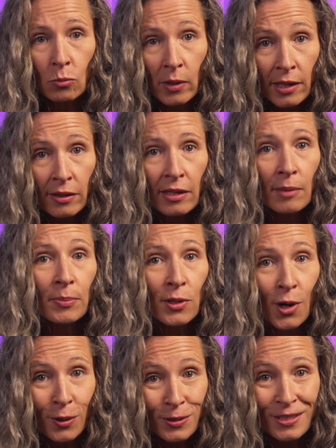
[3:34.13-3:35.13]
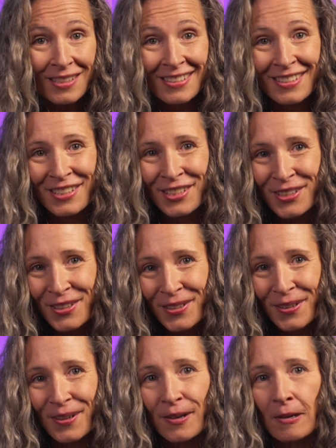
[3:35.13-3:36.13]
with hypnosis
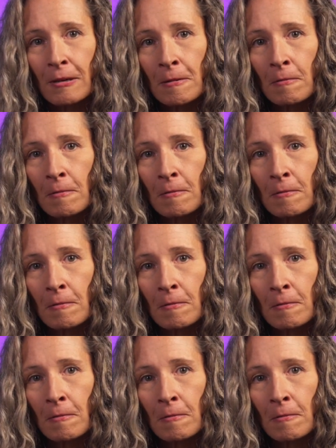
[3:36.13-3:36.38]
too.